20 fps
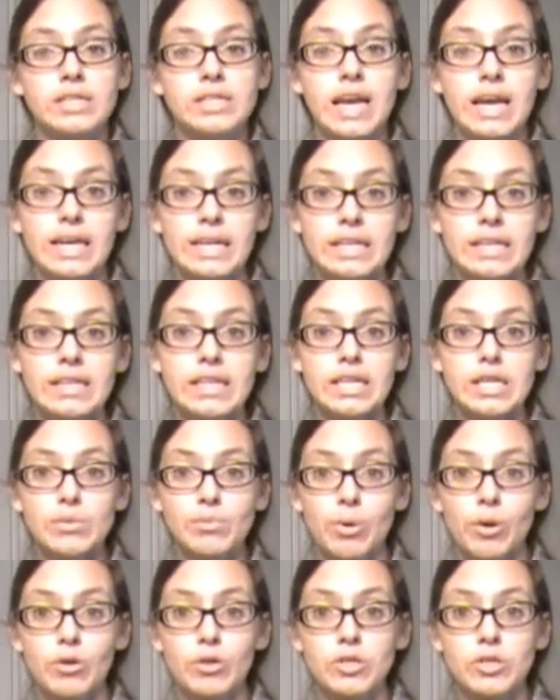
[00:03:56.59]
taking things
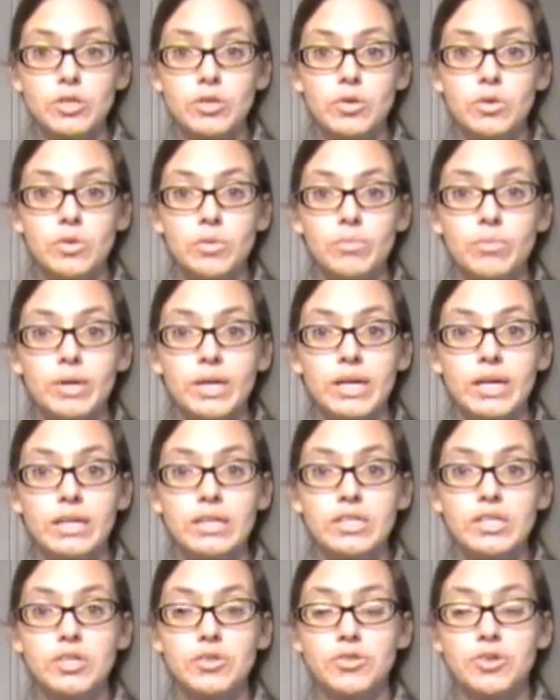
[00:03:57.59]
personal
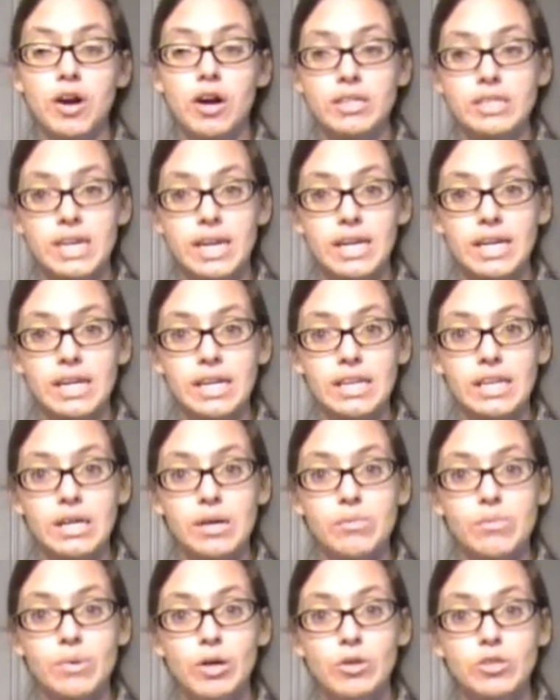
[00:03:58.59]
because you're not taking in the
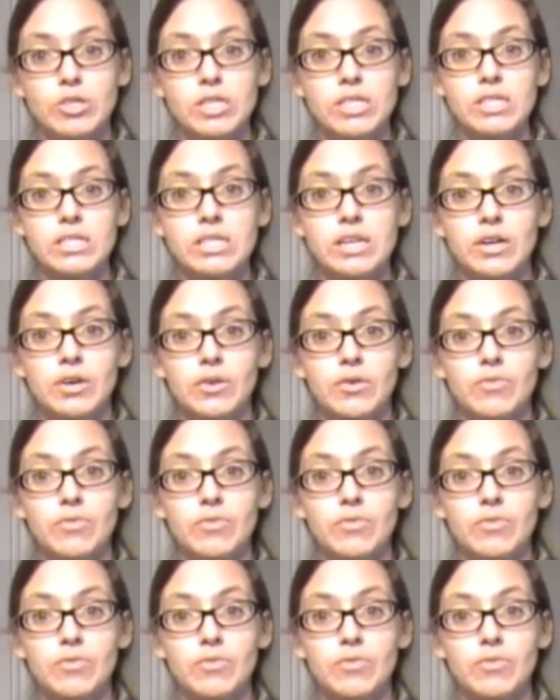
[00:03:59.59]
emotions that are